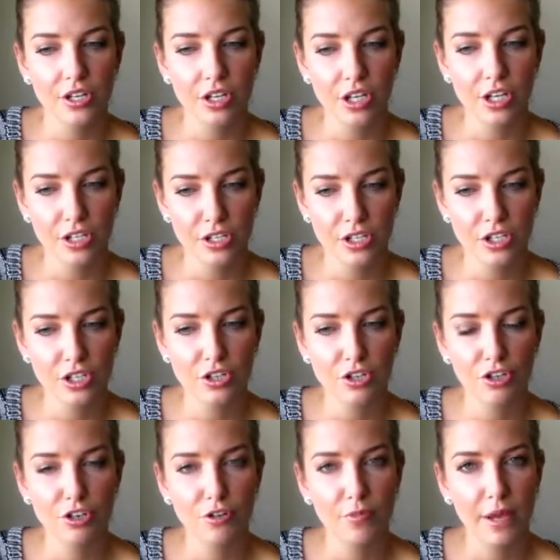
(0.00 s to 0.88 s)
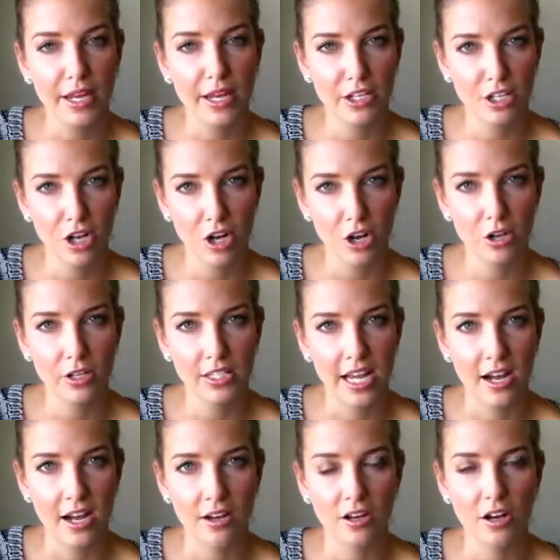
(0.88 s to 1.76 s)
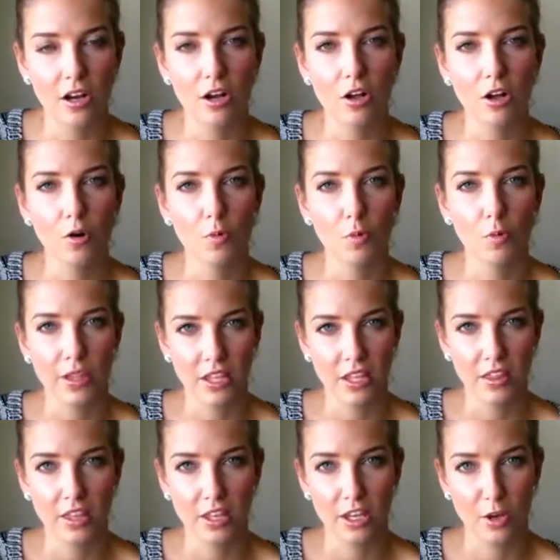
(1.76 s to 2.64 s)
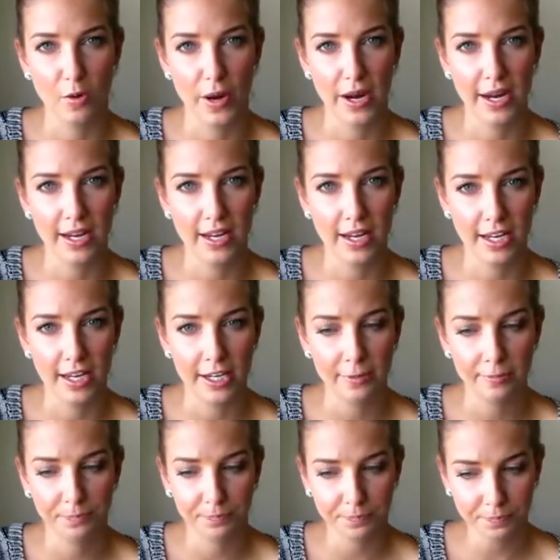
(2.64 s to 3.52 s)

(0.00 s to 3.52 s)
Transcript: consume and hold alcohol within the UAE.